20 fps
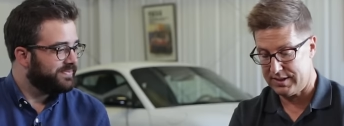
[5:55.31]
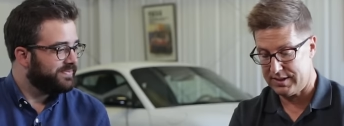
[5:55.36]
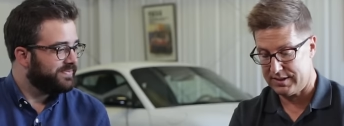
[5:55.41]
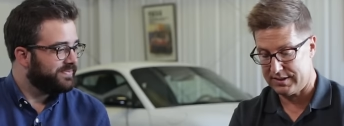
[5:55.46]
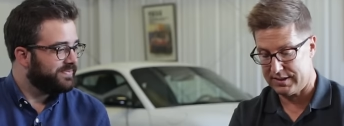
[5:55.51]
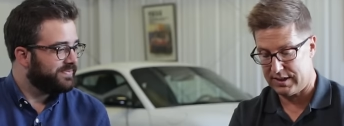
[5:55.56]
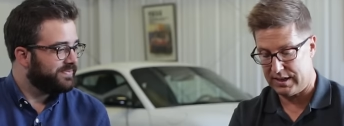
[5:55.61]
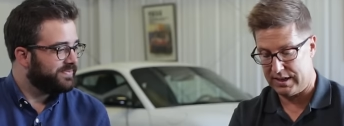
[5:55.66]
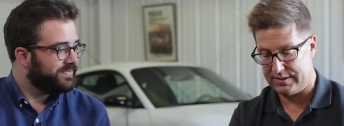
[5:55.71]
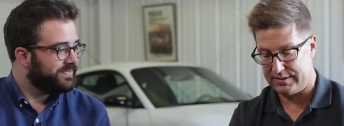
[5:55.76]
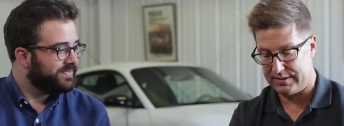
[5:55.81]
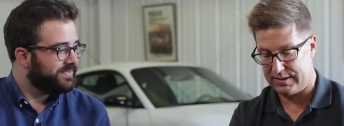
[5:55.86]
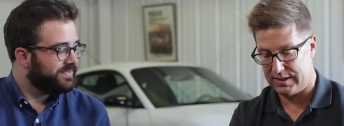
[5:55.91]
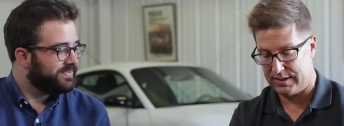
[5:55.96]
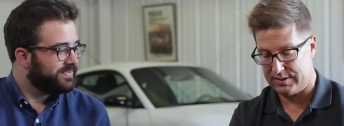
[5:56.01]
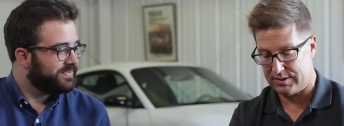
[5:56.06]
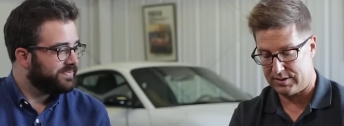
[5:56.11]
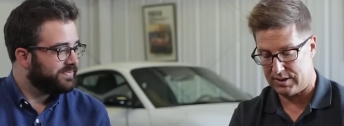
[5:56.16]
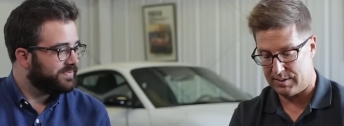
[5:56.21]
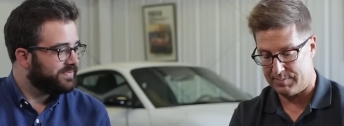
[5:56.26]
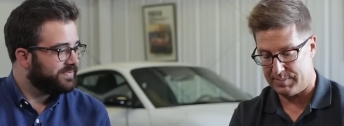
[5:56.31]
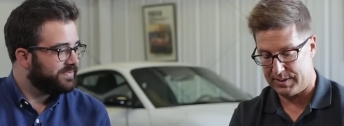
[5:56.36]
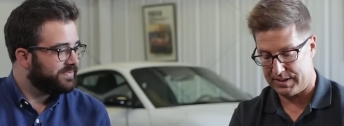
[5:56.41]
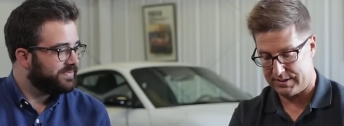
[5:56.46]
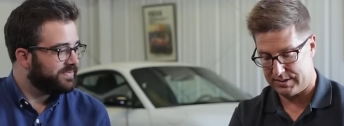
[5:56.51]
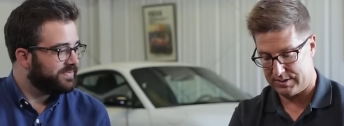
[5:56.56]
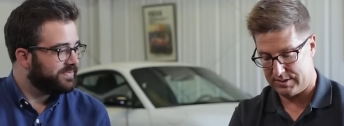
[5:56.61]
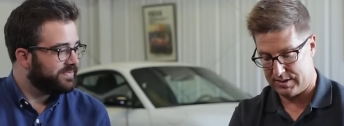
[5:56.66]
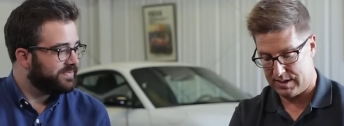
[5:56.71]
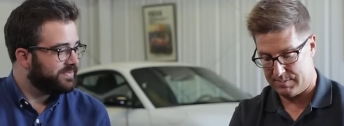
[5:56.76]
Speaker 1: I just got. It's got a
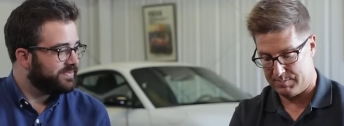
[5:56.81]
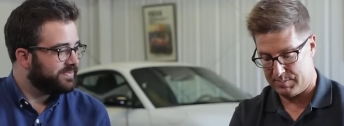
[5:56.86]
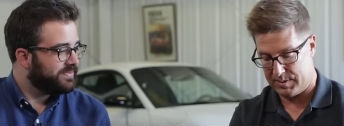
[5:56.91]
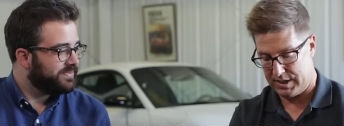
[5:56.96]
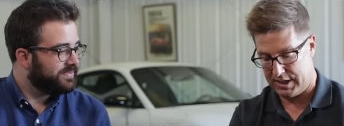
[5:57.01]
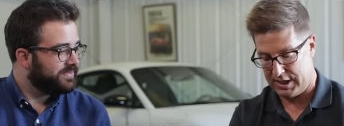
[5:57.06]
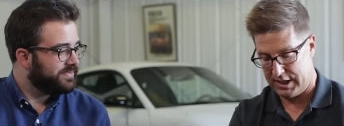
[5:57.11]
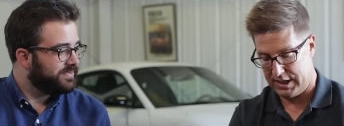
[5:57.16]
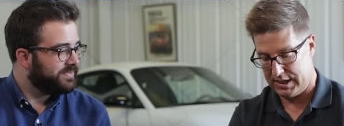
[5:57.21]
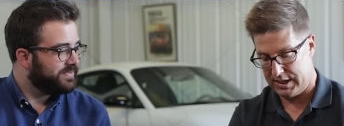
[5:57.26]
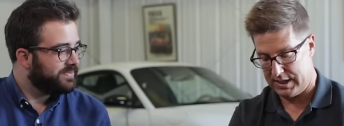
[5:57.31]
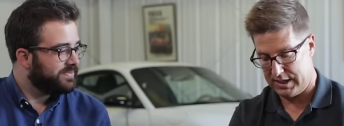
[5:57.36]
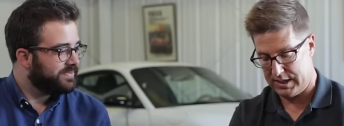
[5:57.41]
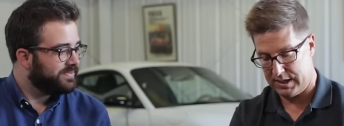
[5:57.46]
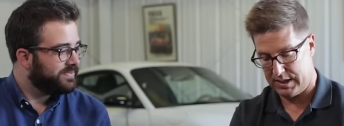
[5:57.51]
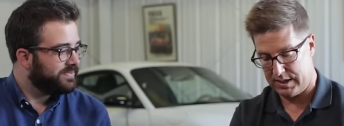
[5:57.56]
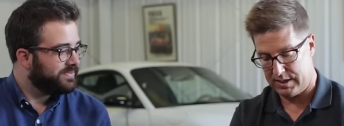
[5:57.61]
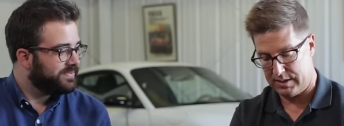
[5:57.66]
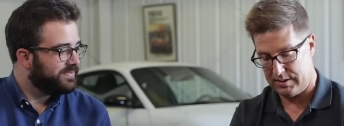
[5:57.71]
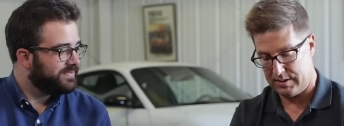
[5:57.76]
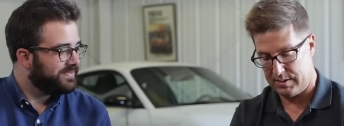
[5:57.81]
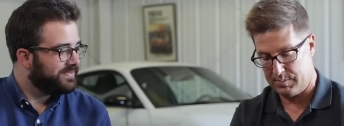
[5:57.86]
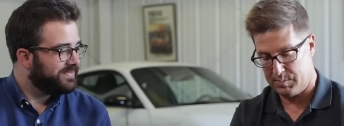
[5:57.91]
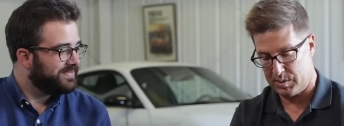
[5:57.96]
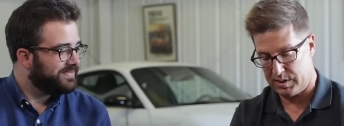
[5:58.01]
Tropic strap on it and a little. I